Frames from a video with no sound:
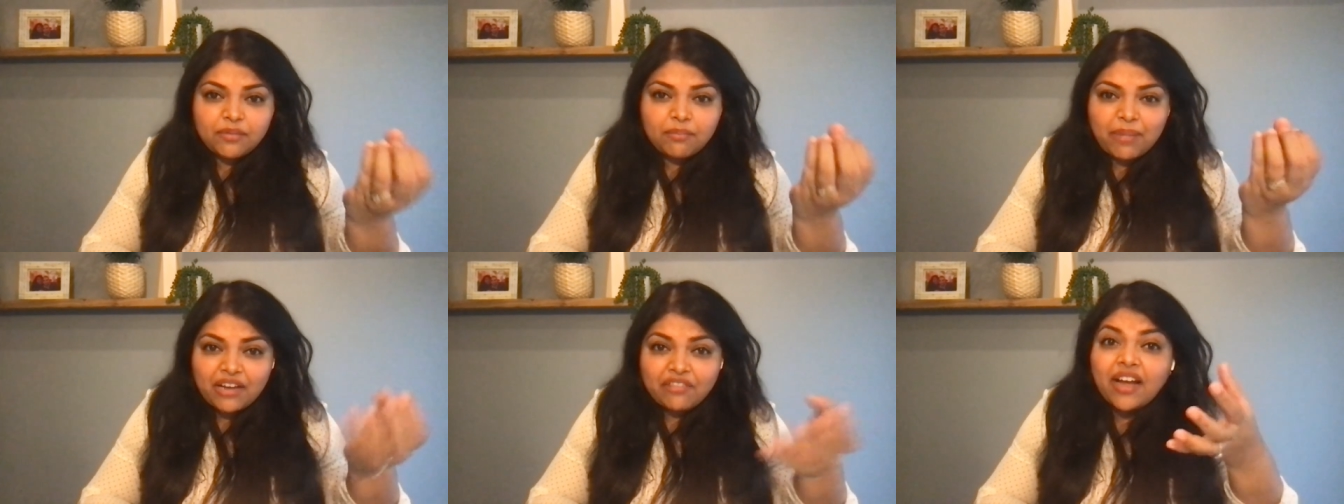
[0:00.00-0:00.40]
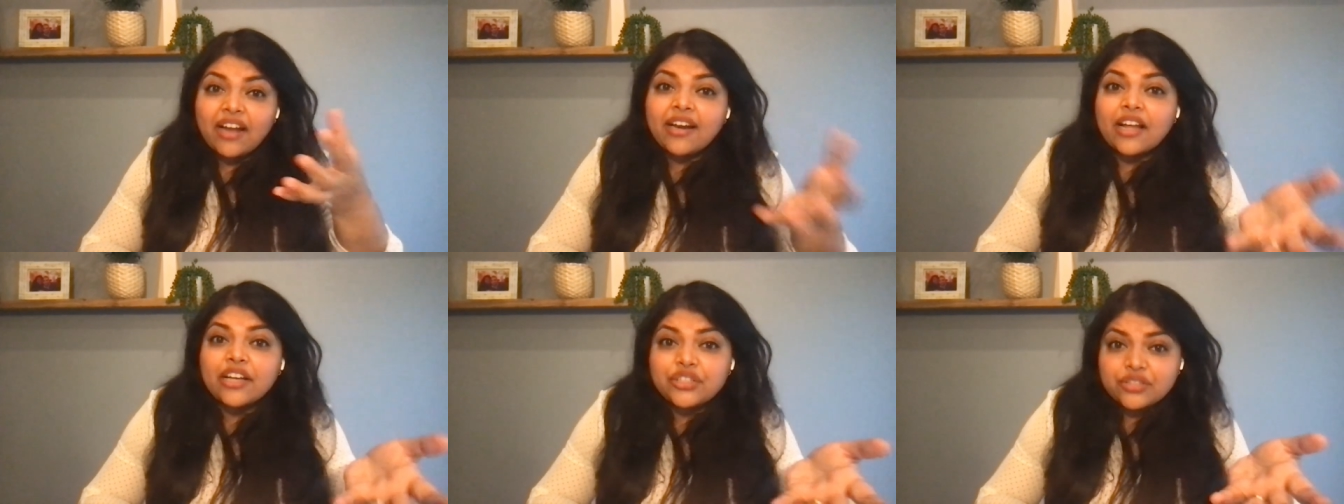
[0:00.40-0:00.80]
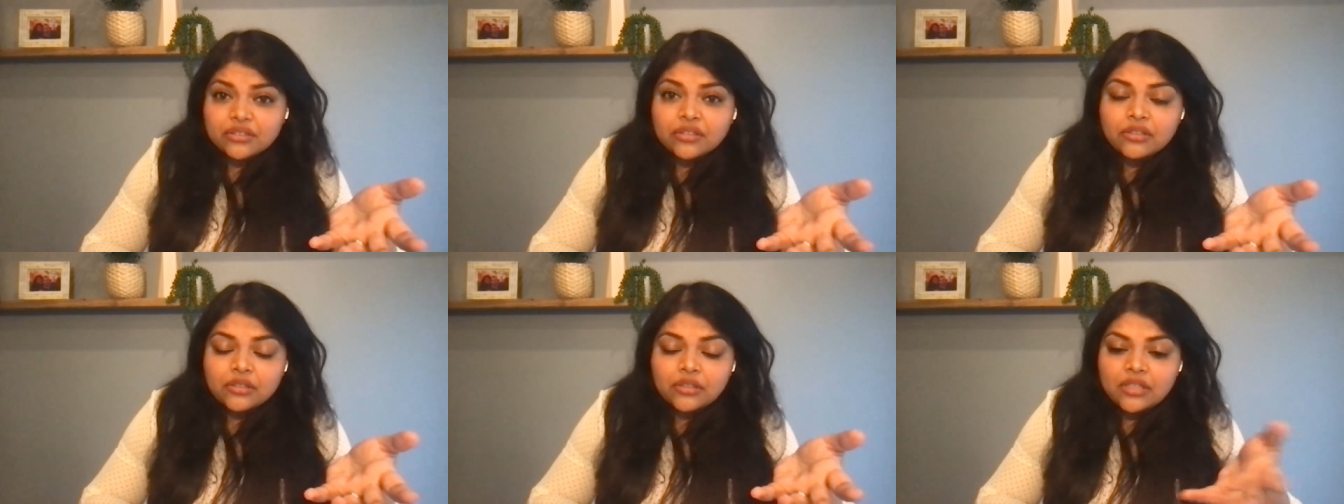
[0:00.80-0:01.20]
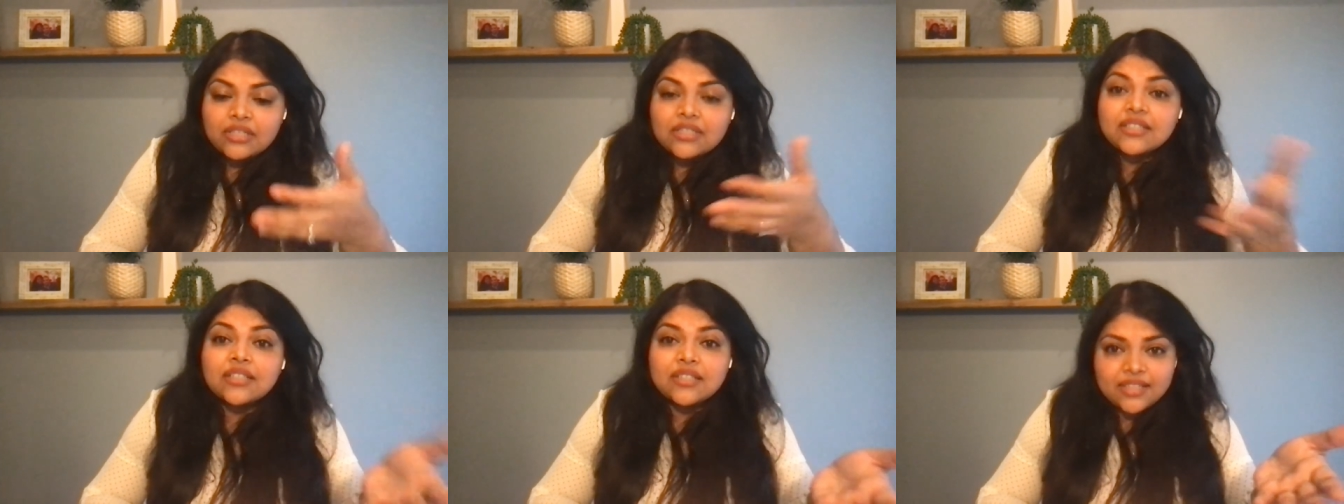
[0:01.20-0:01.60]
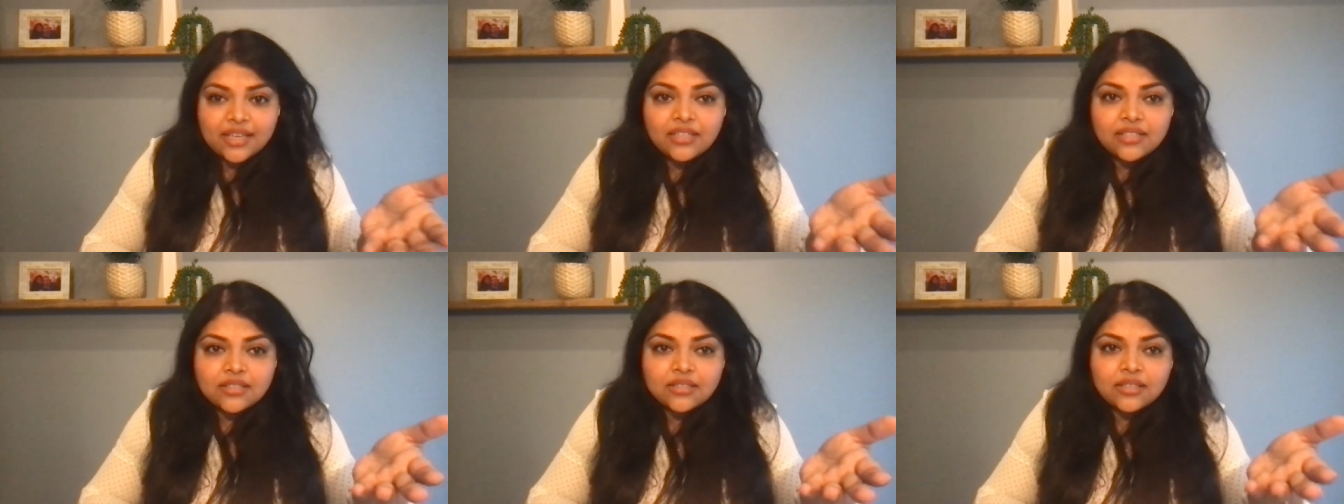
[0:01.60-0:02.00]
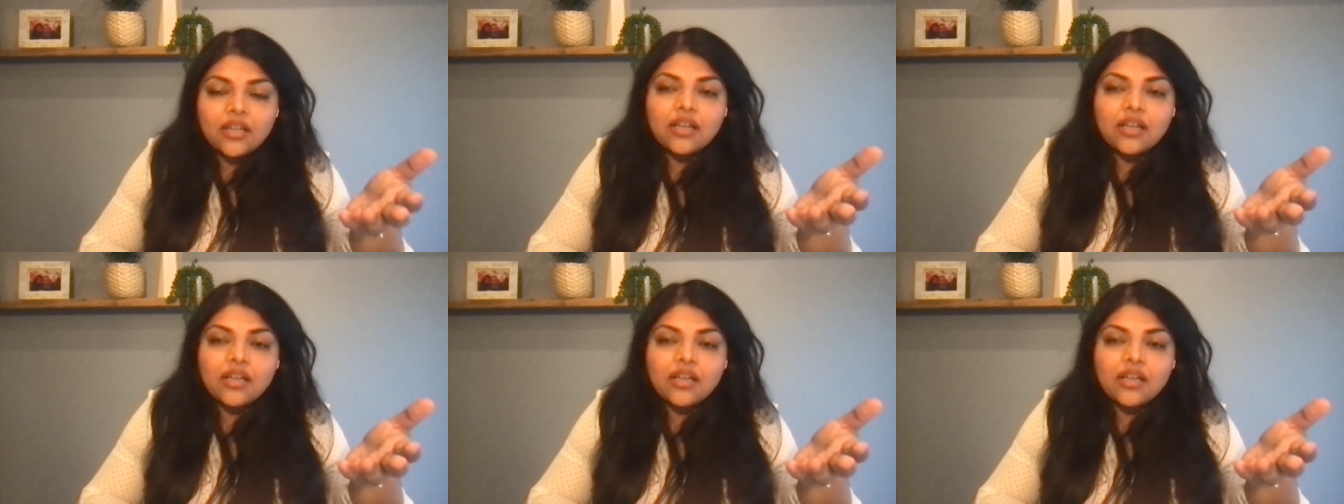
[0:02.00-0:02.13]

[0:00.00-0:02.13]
by financial success.